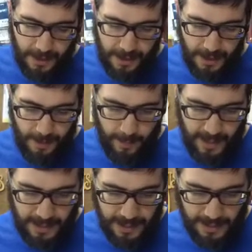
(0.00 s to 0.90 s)
Um,
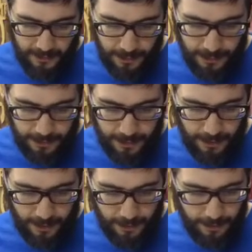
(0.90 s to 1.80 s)
and then verse
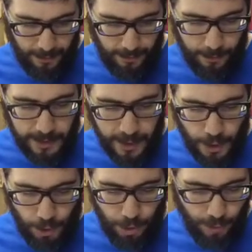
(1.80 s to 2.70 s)
uh, 33,
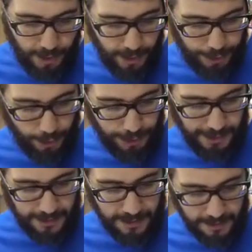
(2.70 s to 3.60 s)
who can bring a charge
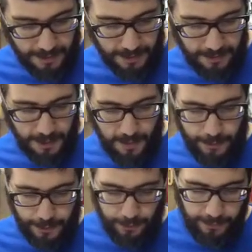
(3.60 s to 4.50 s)
against us?
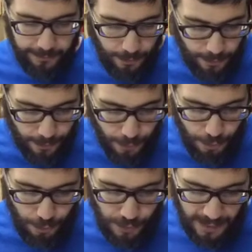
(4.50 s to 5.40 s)
Verse 34,
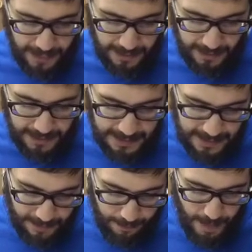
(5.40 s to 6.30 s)
who can
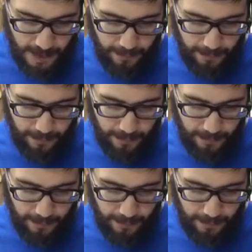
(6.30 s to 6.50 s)
condemn?